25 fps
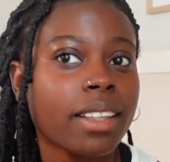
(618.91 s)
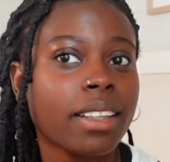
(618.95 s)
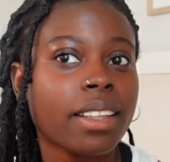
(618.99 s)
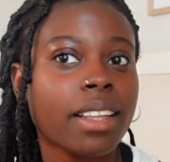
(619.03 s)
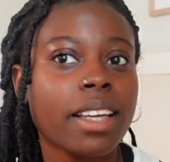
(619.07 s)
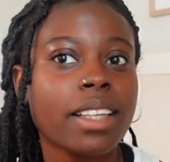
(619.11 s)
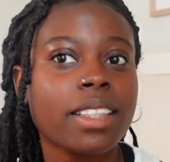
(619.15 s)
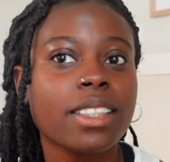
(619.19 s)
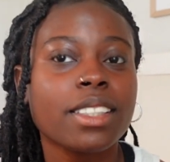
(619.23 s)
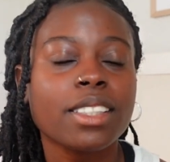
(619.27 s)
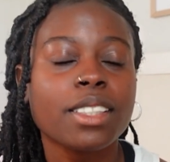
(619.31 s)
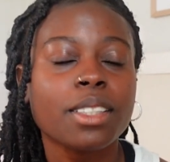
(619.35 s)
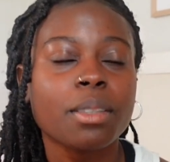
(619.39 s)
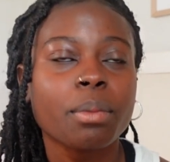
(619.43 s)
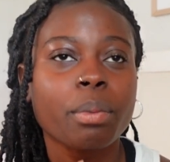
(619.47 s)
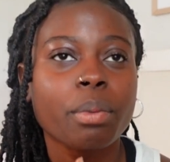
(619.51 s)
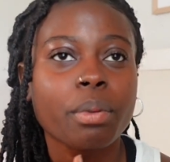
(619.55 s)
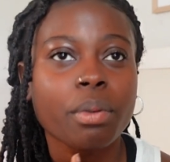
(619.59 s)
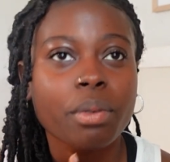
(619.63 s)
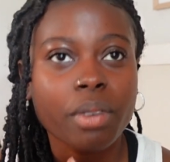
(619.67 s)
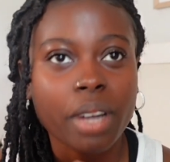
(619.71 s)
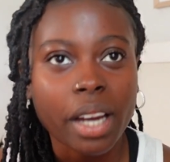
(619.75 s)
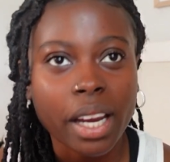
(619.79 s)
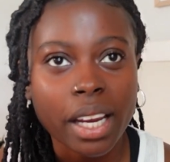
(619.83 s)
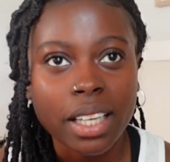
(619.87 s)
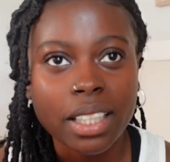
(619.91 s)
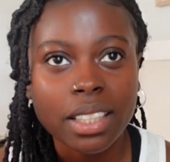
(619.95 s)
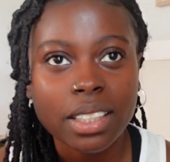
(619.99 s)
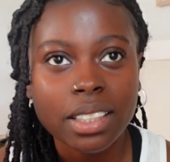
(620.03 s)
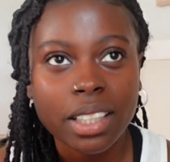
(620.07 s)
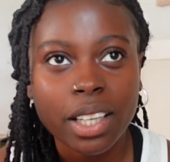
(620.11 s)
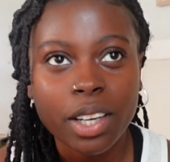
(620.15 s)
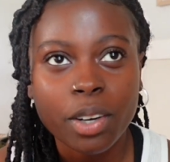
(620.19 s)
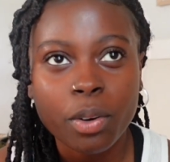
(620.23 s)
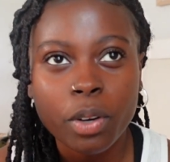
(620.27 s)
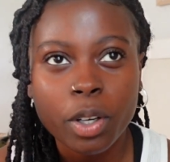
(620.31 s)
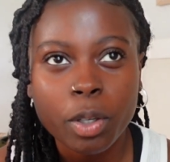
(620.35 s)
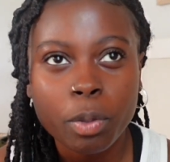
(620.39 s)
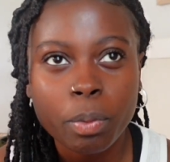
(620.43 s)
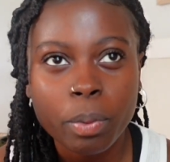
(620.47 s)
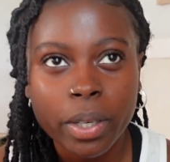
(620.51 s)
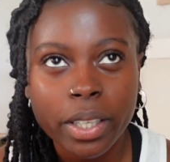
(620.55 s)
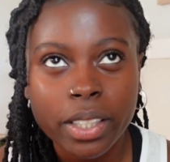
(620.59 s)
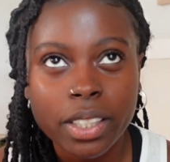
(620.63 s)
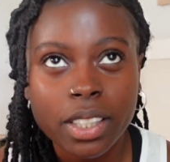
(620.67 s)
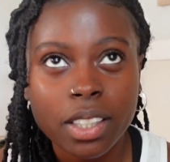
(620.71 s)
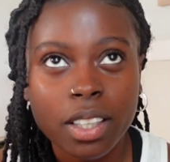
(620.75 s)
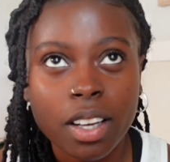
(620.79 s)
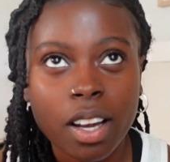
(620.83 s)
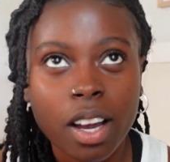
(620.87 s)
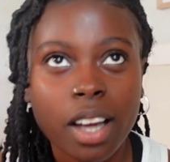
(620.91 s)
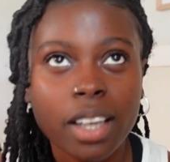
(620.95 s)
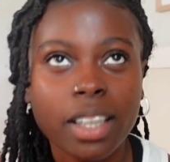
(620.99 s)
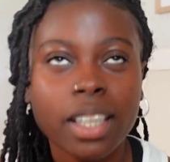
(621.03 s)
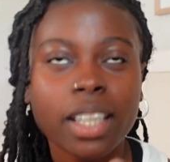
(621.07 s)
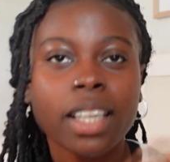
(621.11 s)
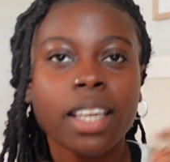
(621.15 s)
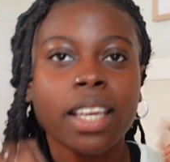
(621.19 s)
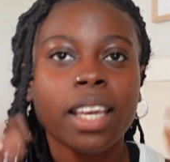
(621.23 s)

Like, just pray. Say a quick prayer to God,